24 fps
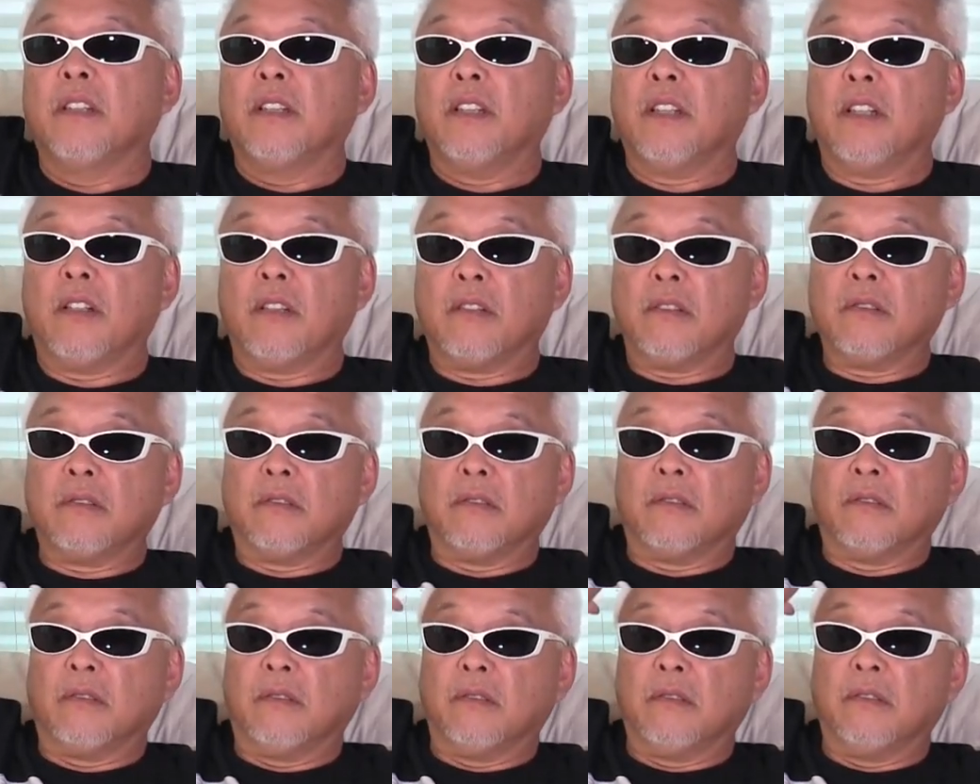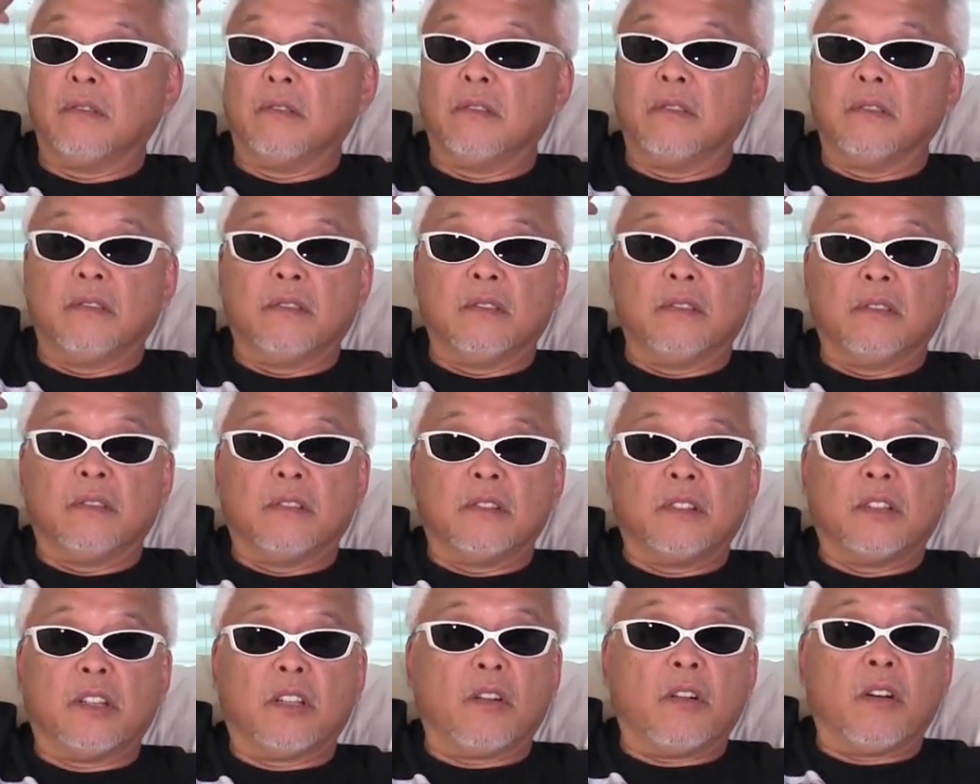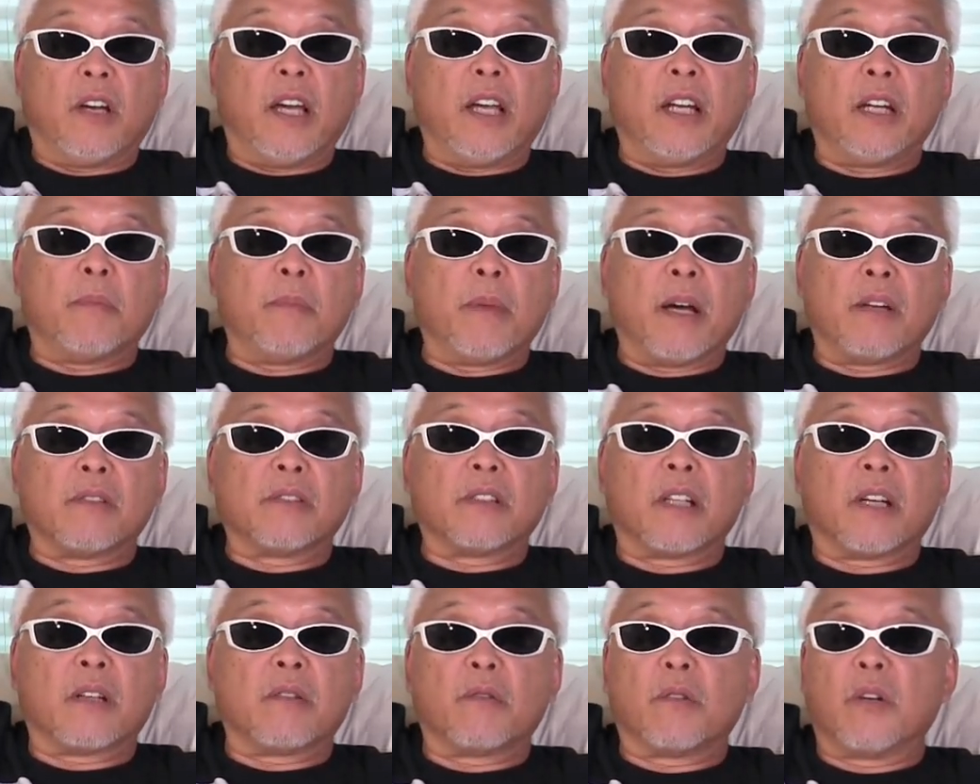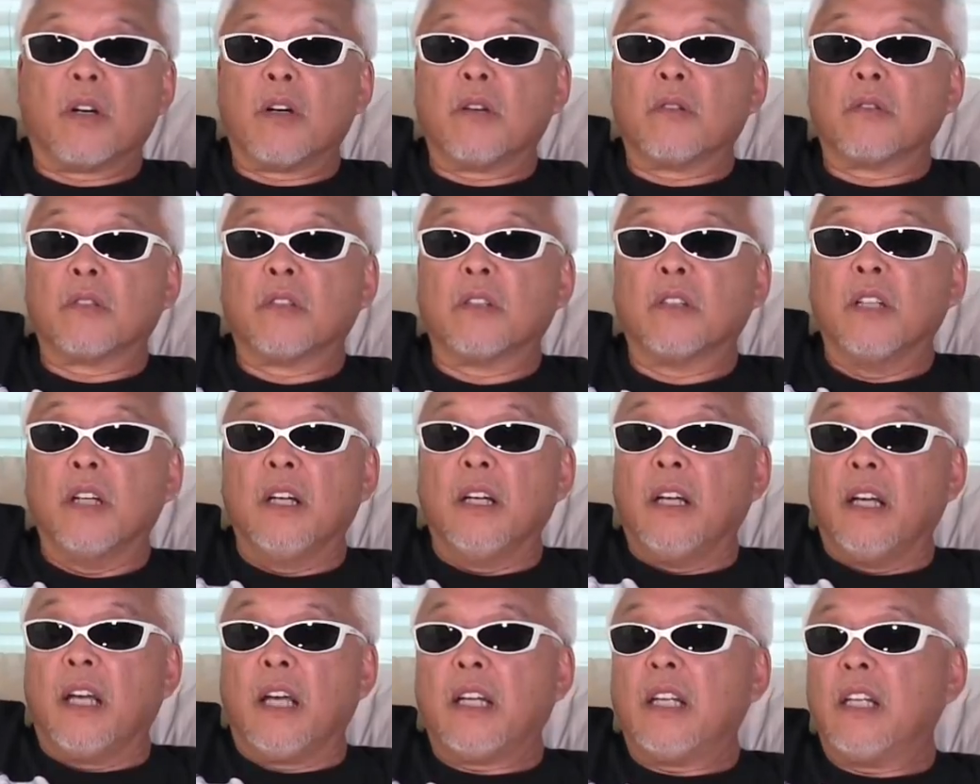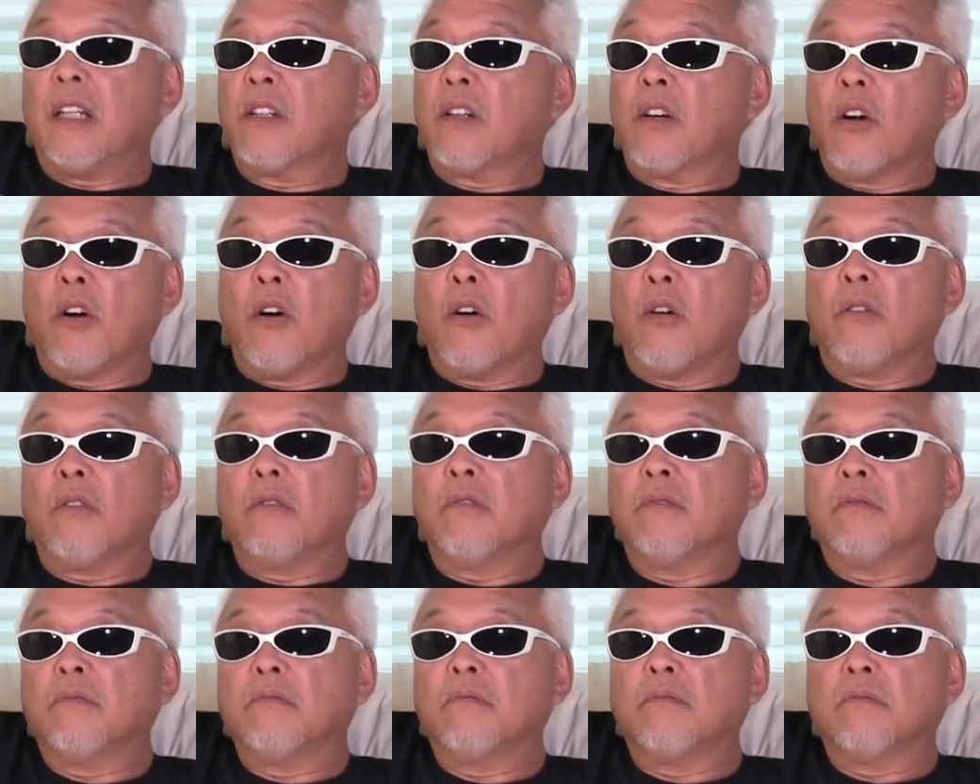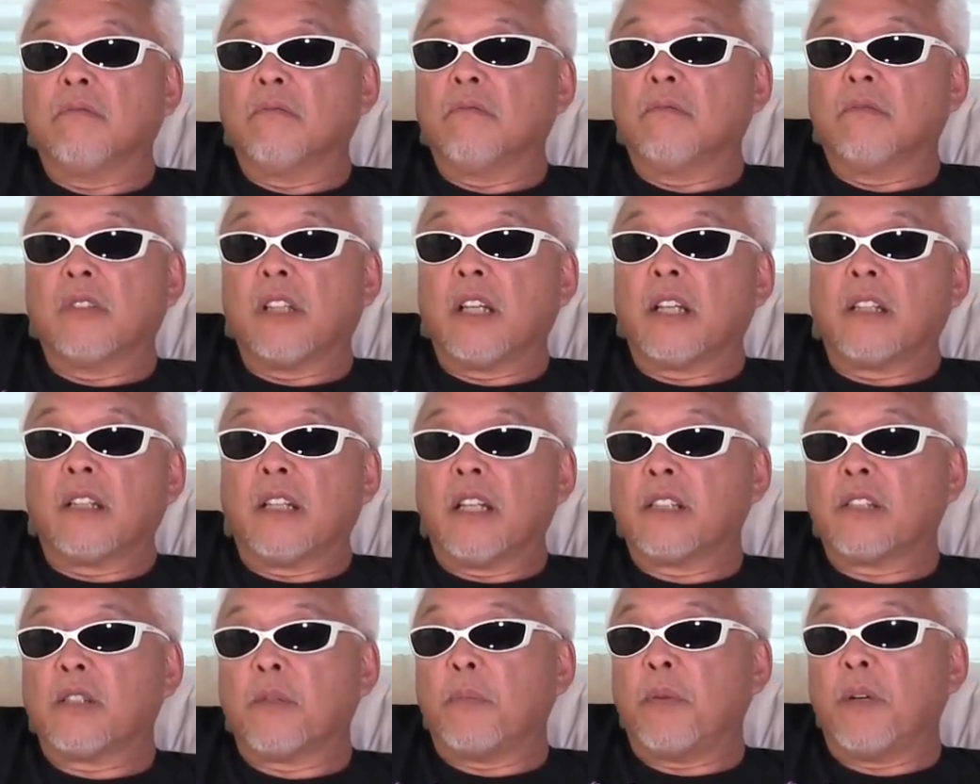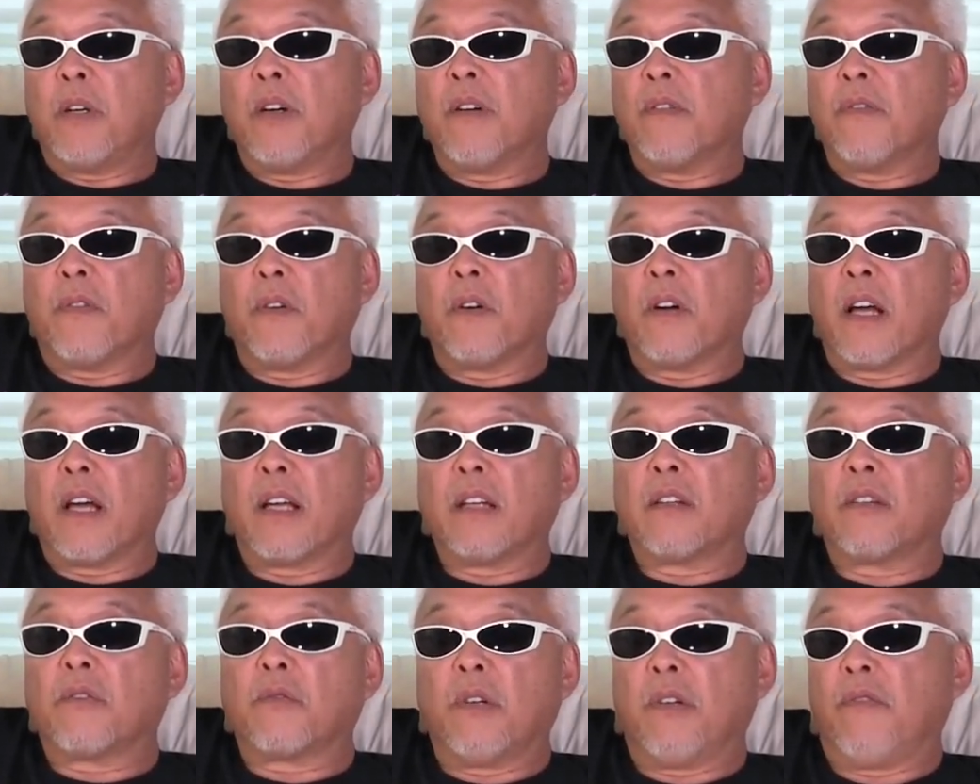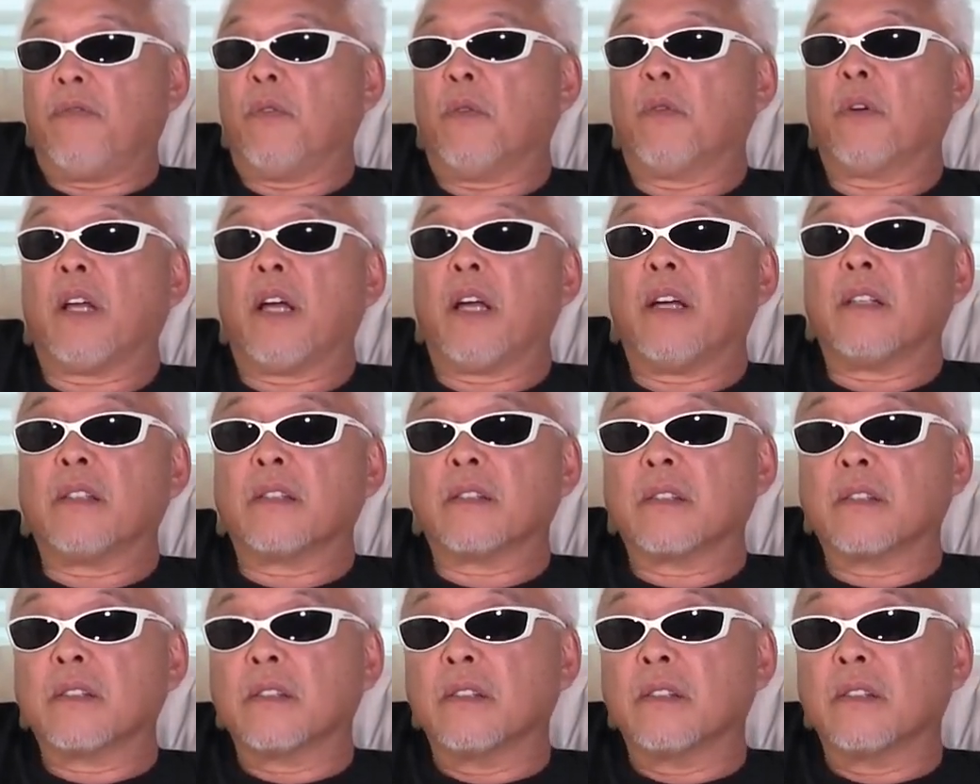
You know, you know, 80 miles down the road, and he go like disappeared for like three, four days.